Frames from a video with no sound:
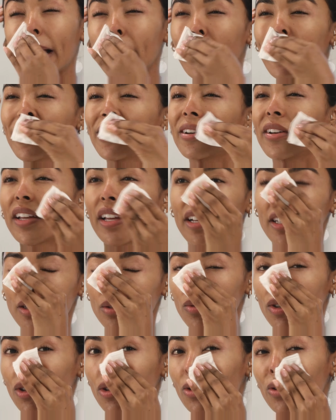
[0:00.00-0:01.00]

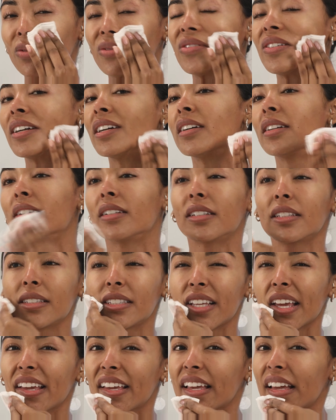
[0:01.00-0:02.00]
areas where you've
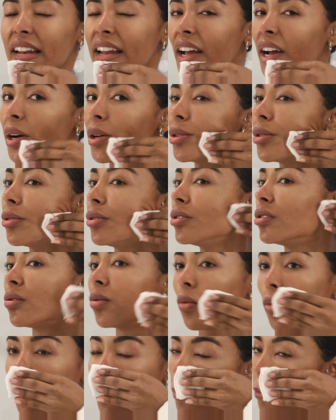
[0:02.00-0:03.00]
taken out
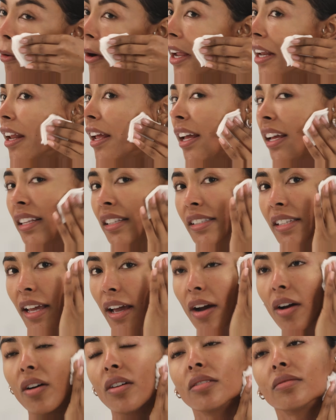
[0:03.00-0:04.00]
those white heads
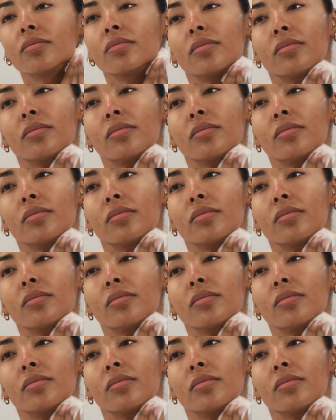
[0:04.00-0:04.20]
out.